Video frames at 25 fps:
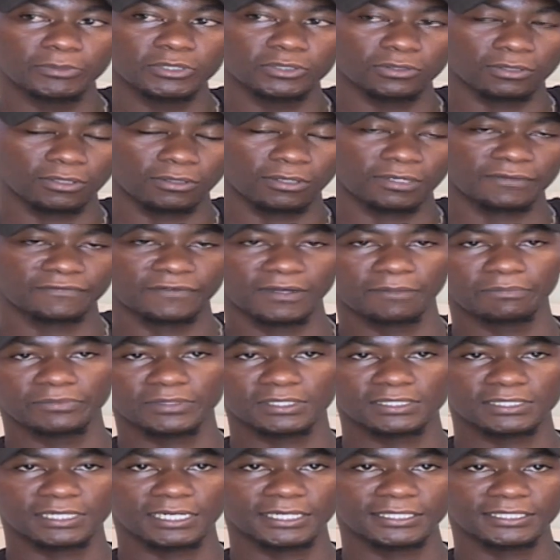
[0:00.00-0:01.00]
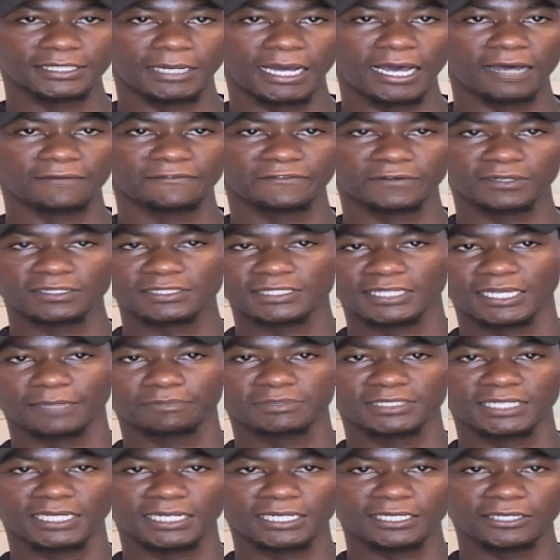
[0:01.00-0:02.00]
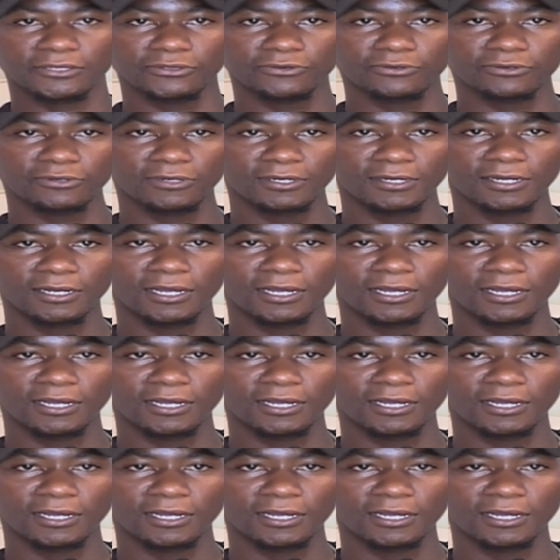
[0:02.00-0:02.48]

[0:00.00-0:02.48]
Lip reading: she'll confirm this later, her friends kept telling you,